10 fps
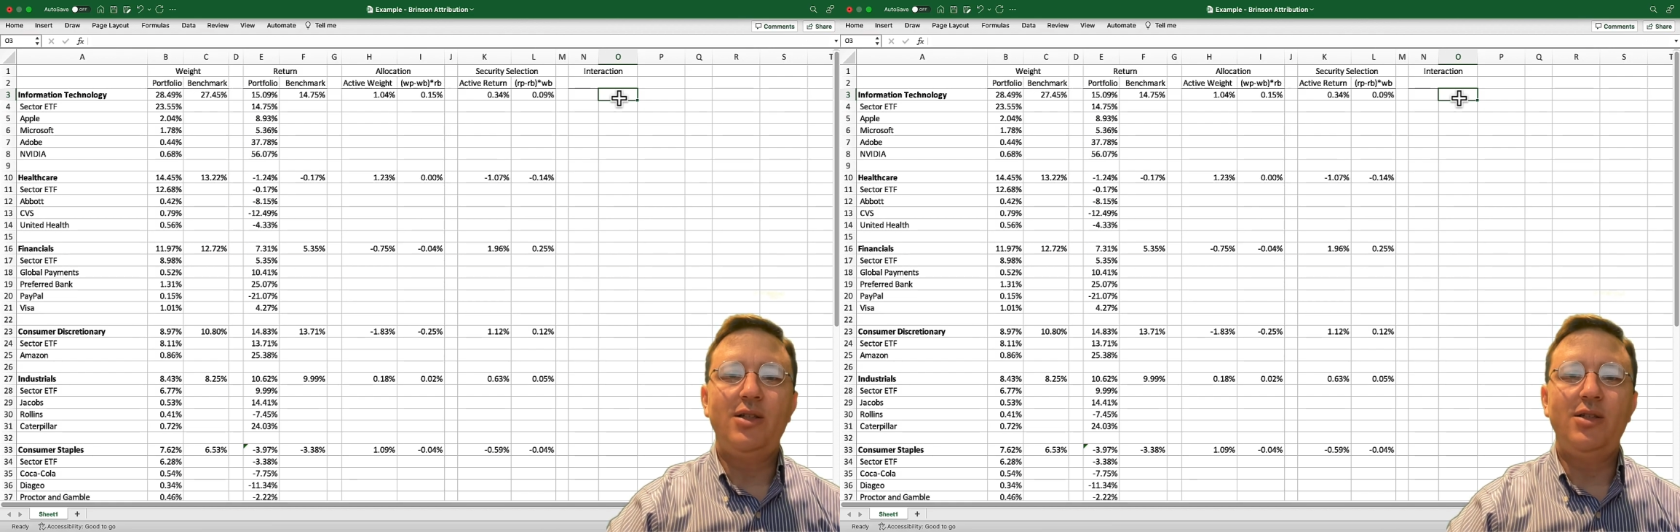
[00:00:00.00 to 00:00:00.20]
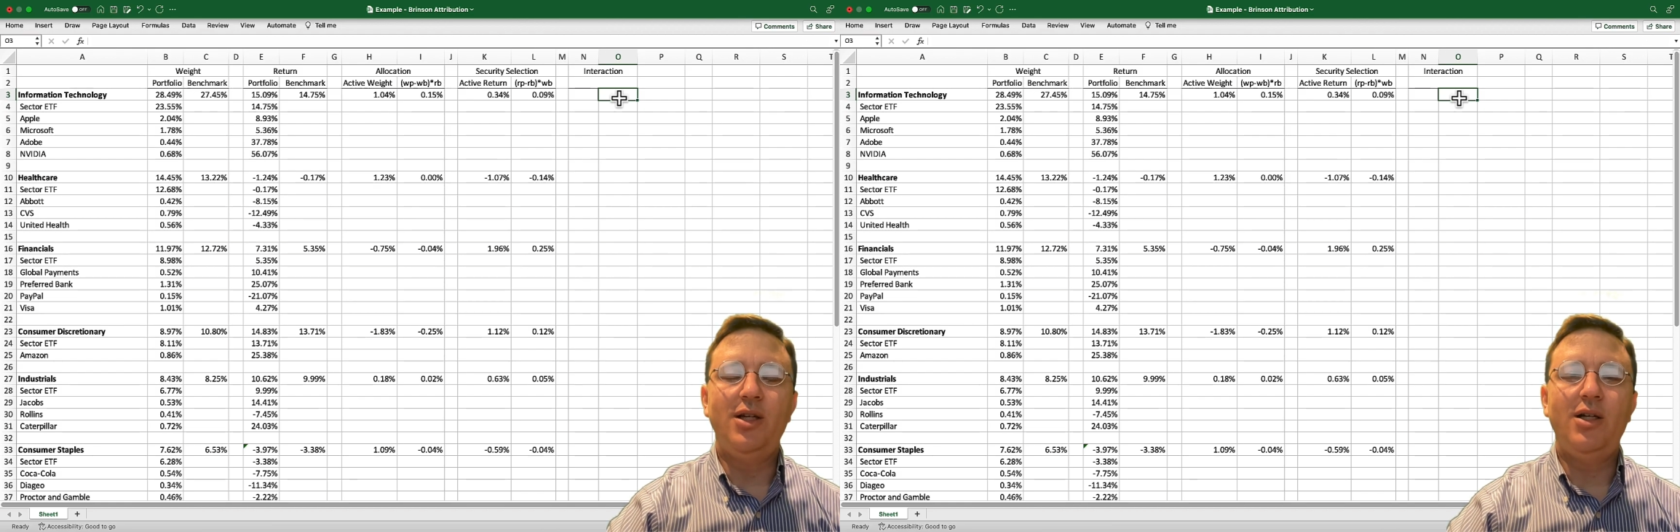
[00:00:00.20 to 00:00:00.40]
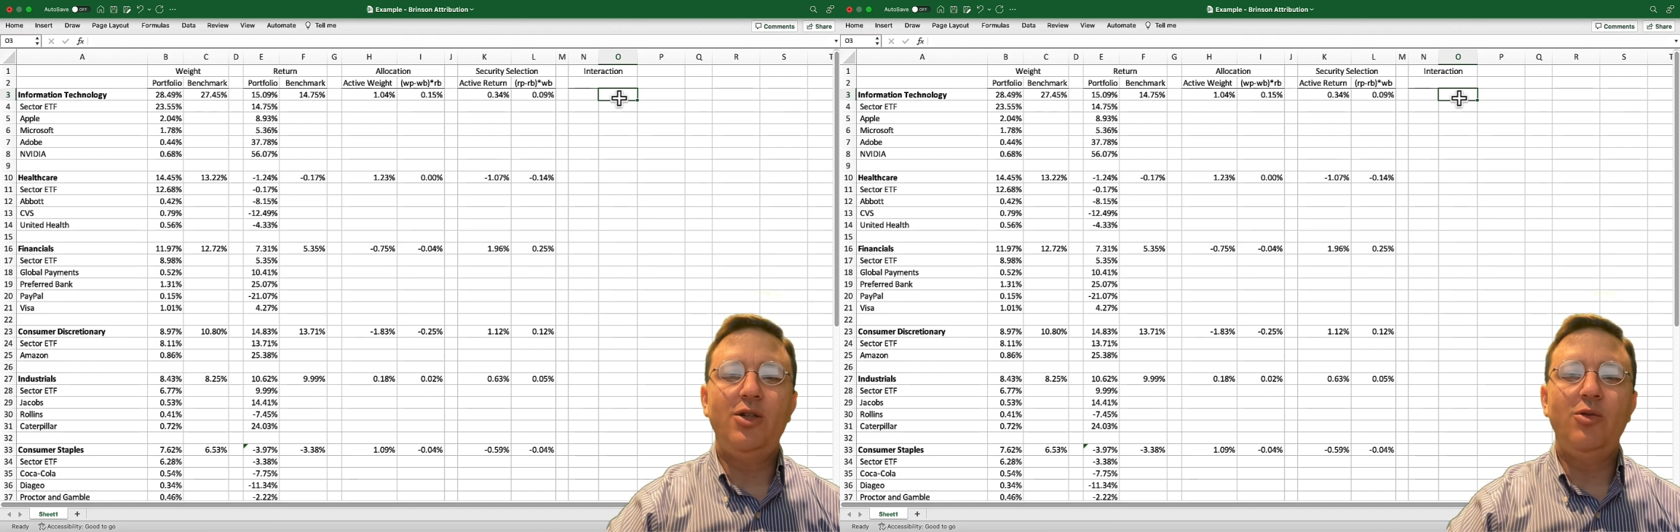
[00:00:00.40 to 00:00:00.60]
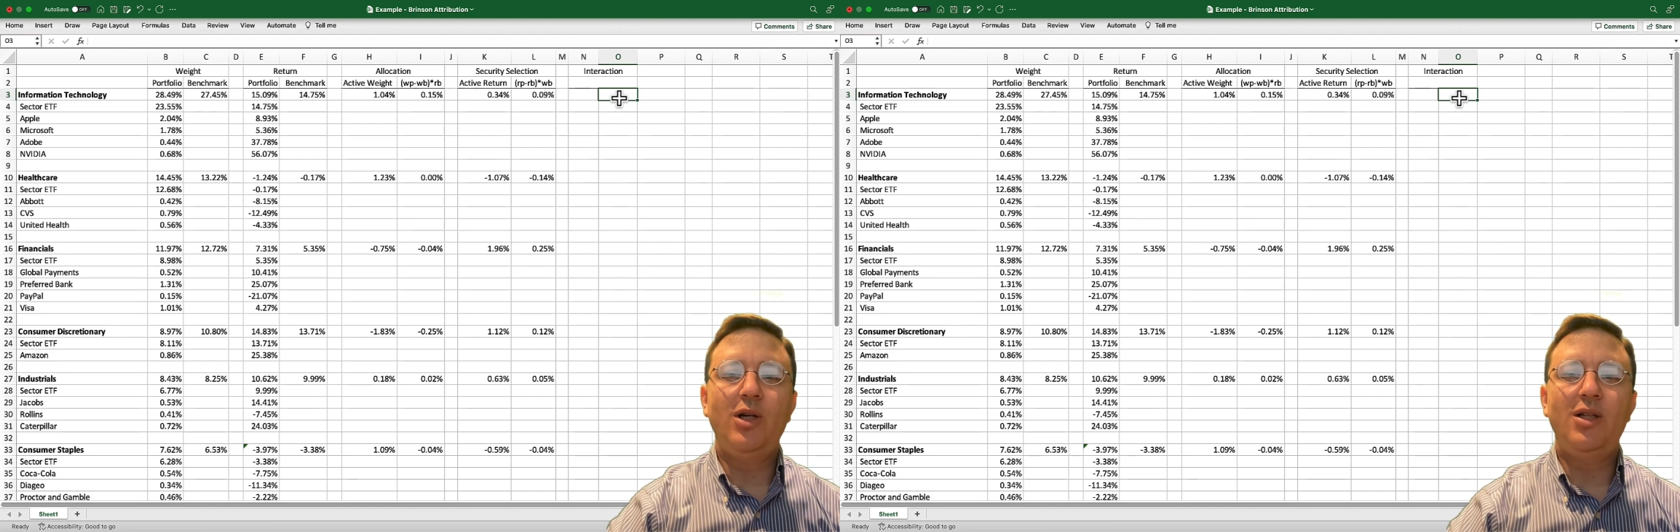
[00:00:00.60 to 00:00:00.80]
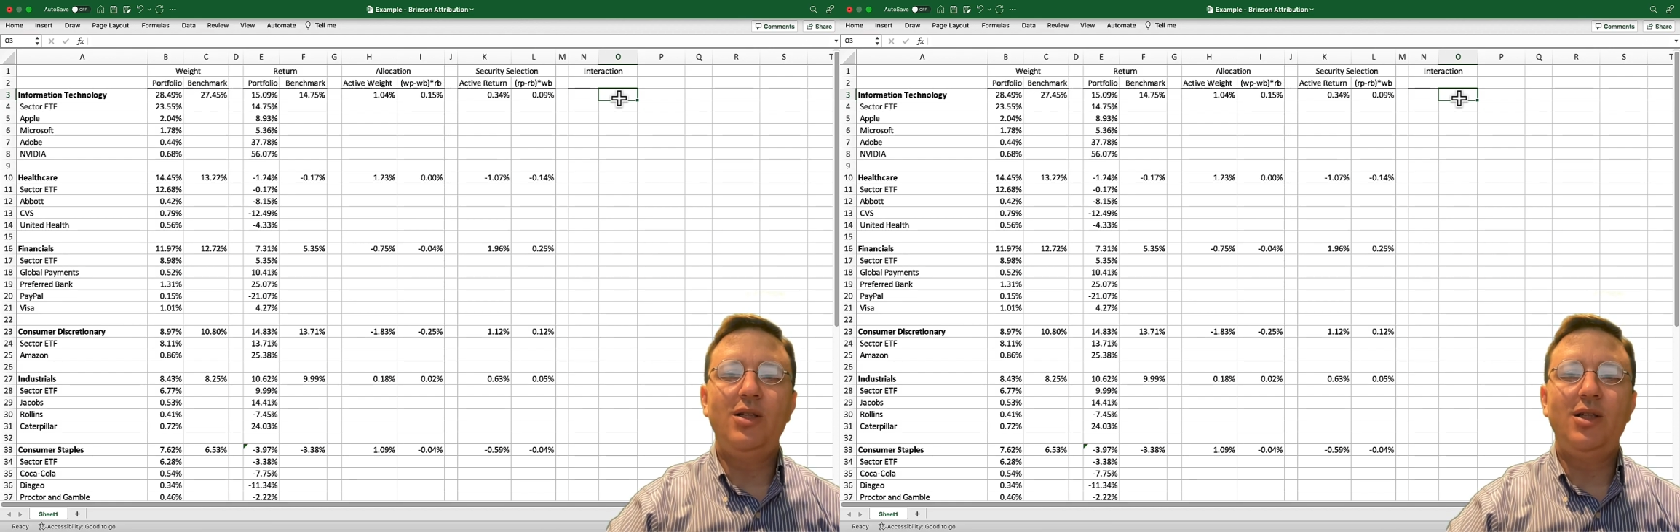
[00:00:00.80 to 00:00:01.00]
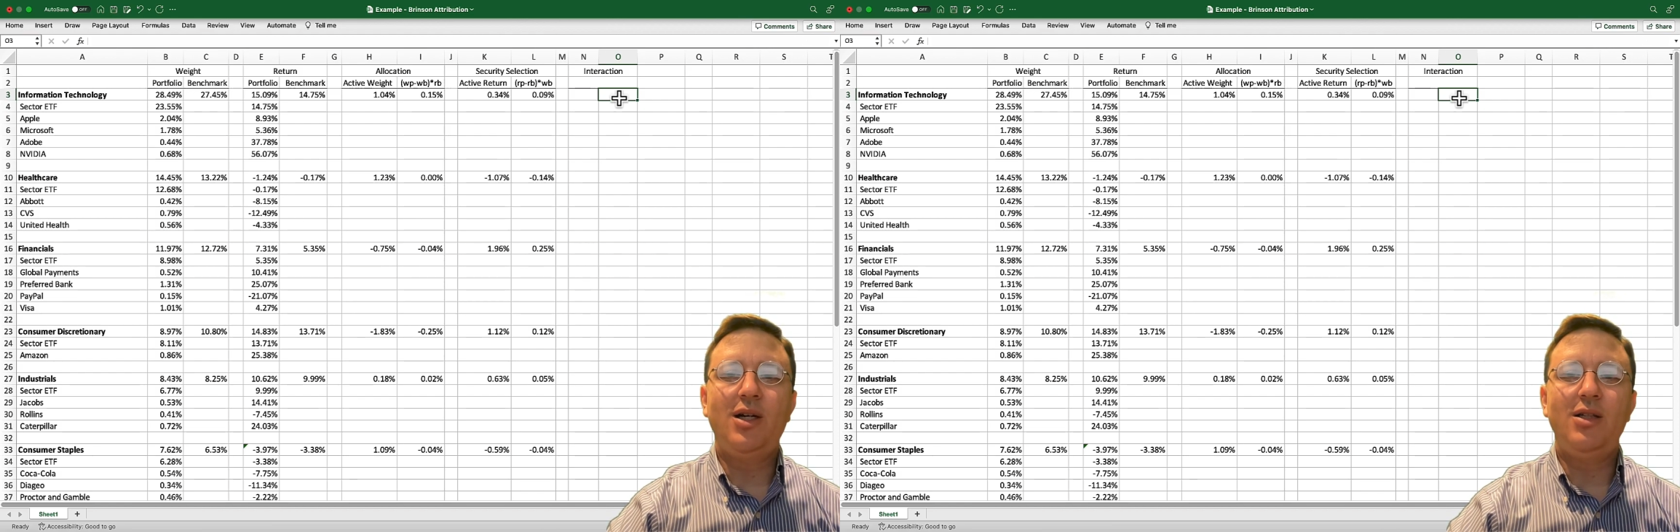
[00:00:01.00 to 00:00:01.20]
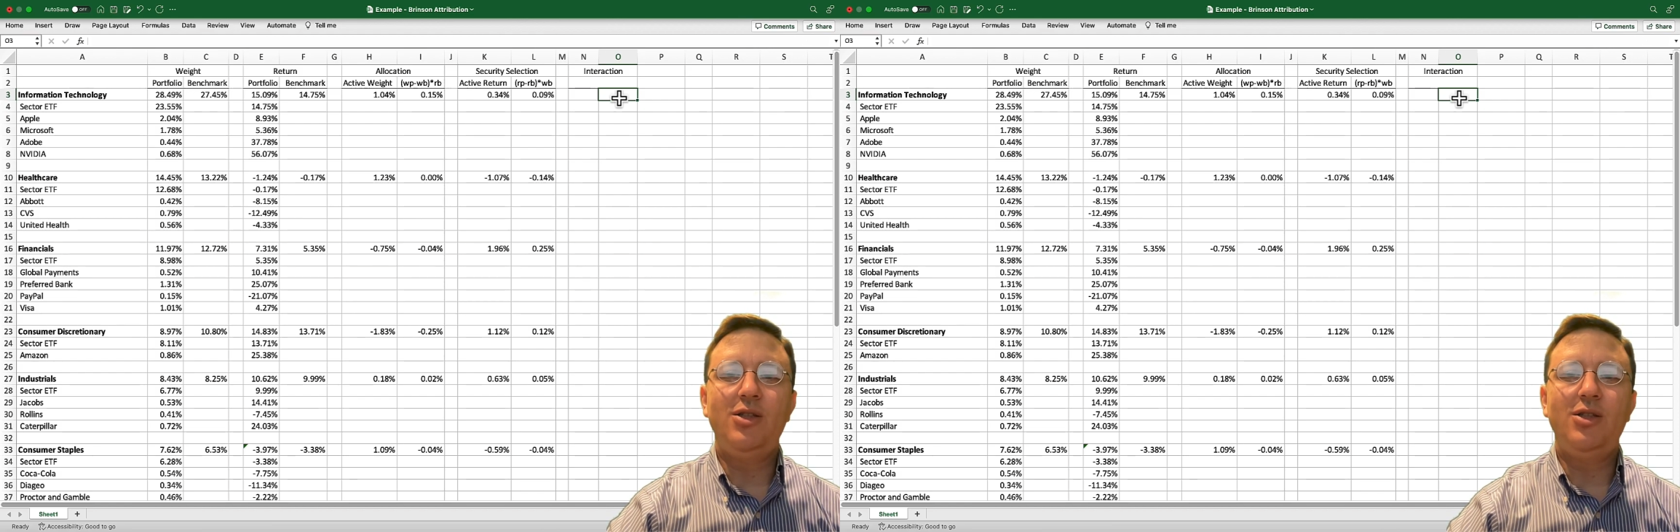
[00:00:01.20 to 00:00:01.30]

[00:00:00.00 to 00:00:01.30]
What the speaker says: is not directly tied